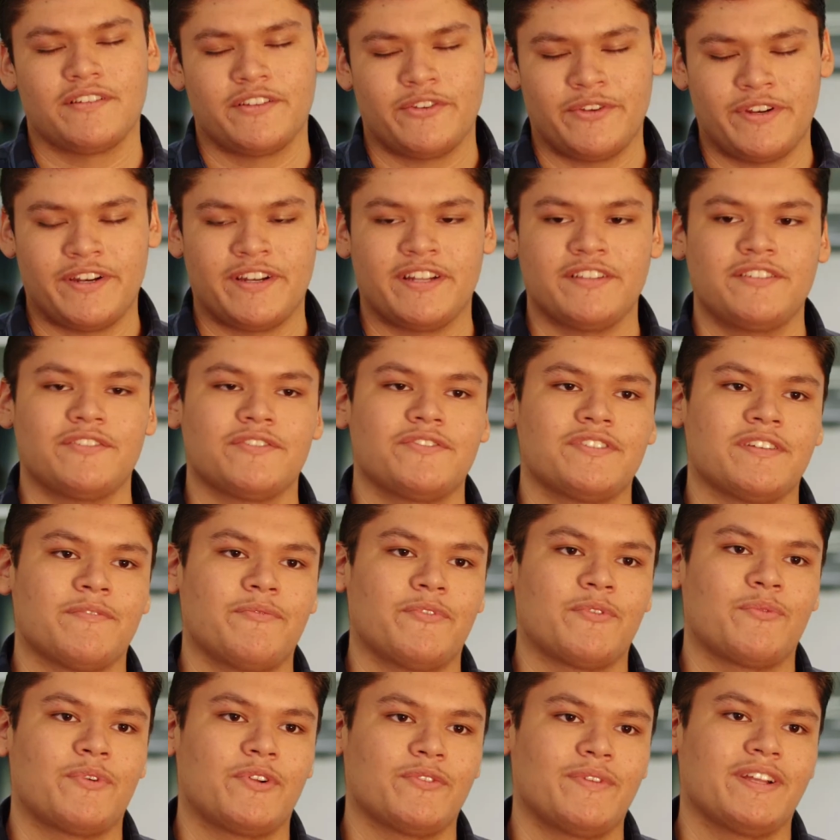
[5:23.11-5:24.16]
doing an
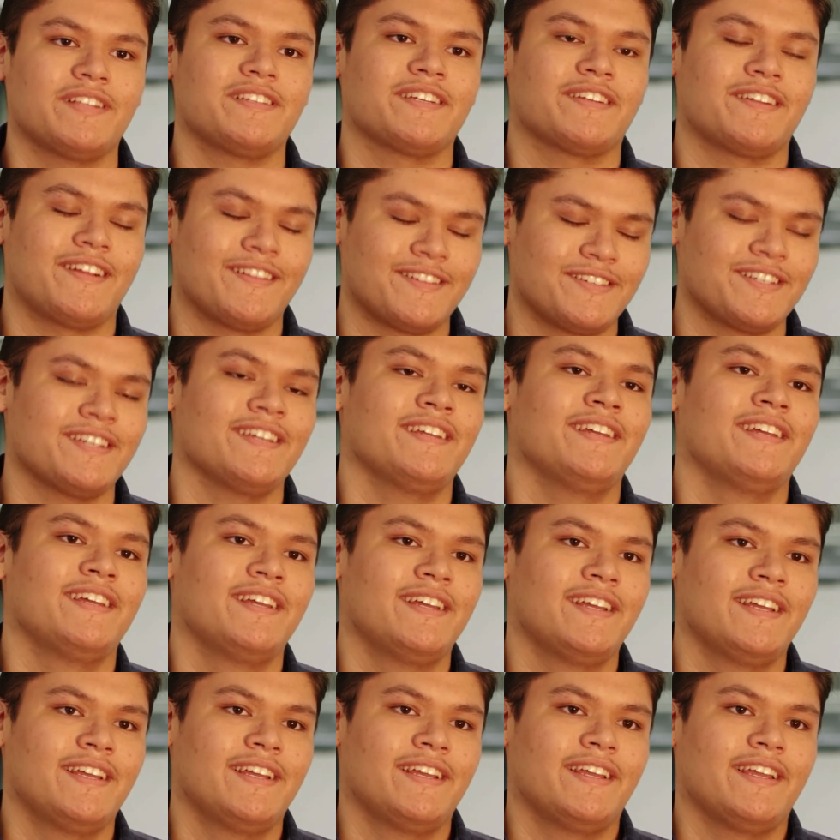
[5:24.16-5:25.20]
internship for Worldwide Technology.
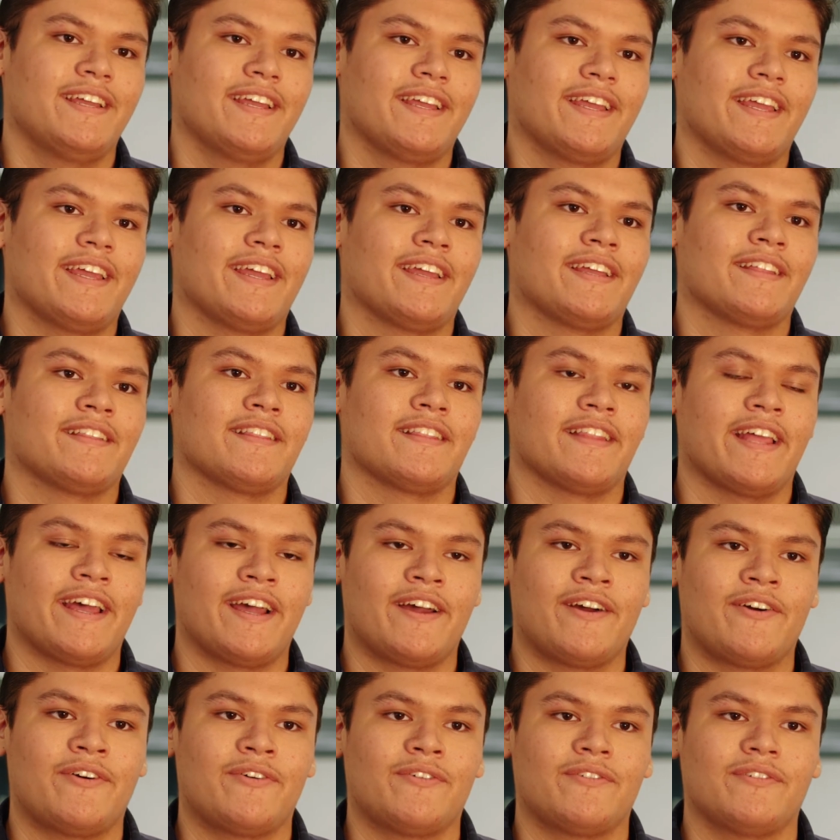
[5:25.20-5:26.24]
And
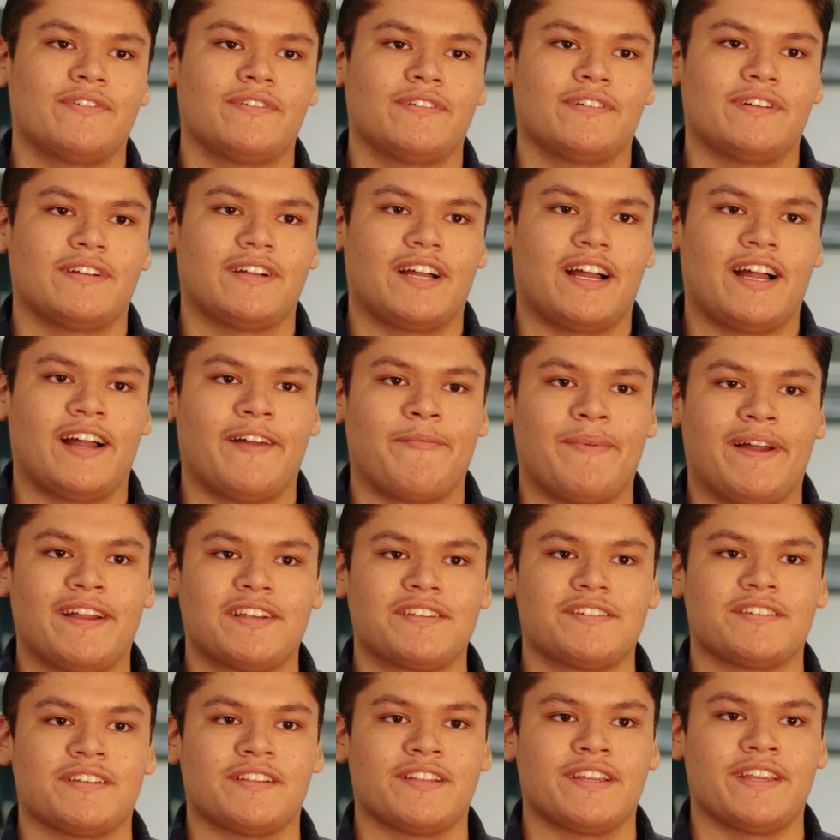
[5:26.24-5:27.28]
now I'm
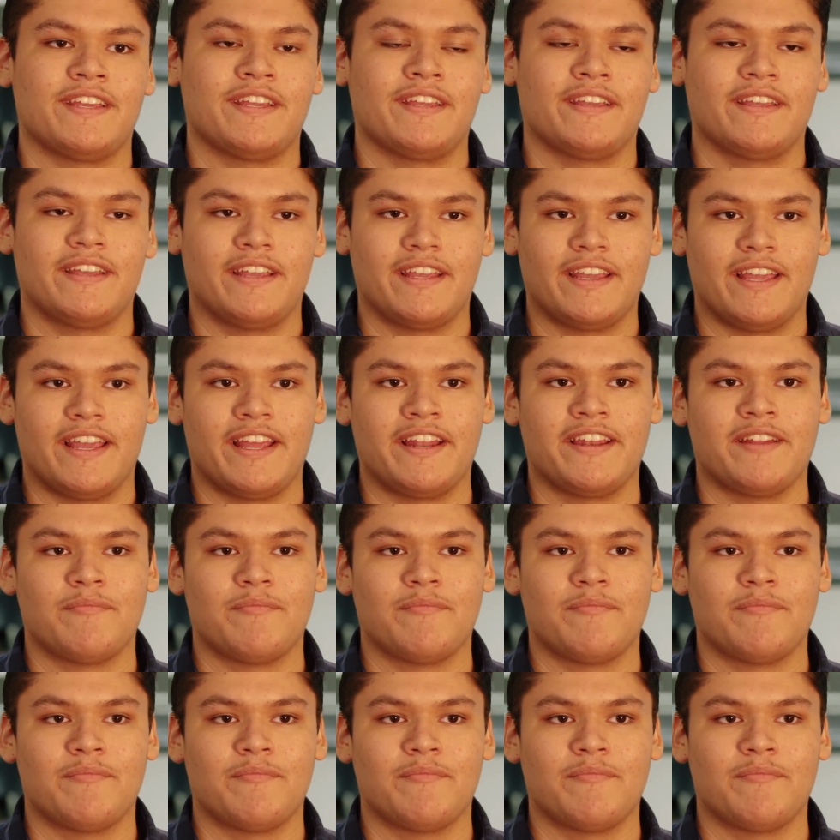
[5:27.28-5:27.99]
actually an